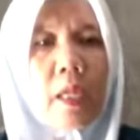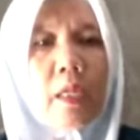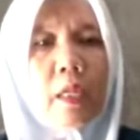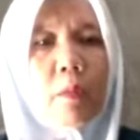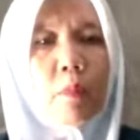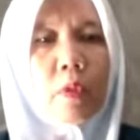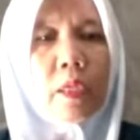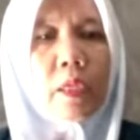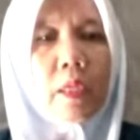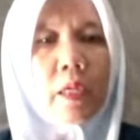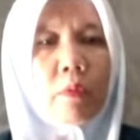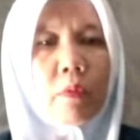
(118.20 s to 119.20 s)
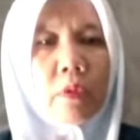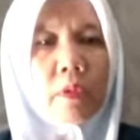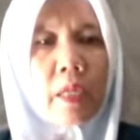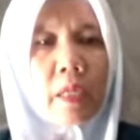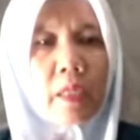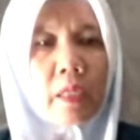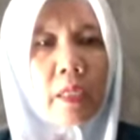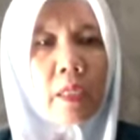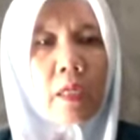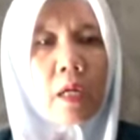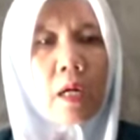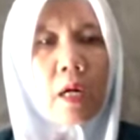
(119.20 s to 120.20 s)
Mnemonic keyword technique
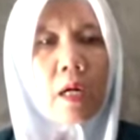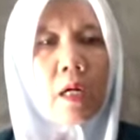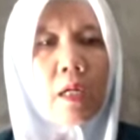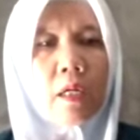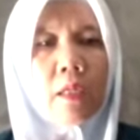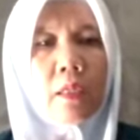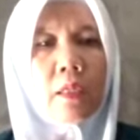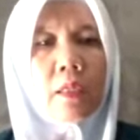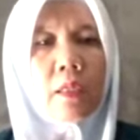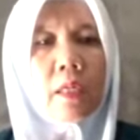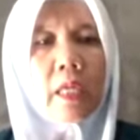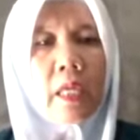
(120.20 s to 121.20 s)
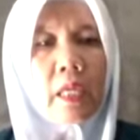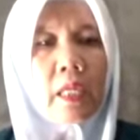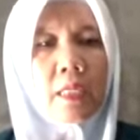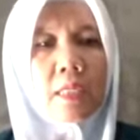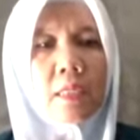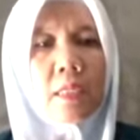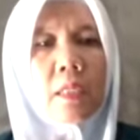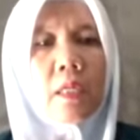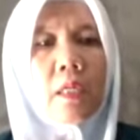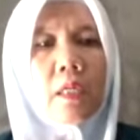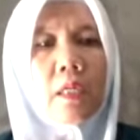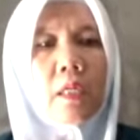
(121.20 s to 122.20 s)
is
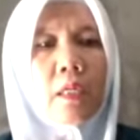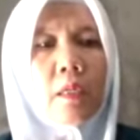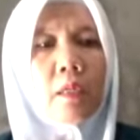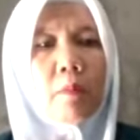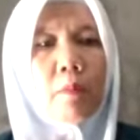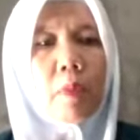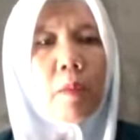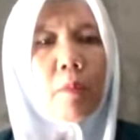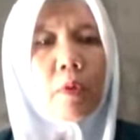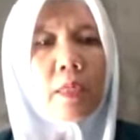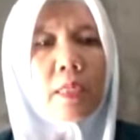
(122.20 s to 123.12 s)
a memory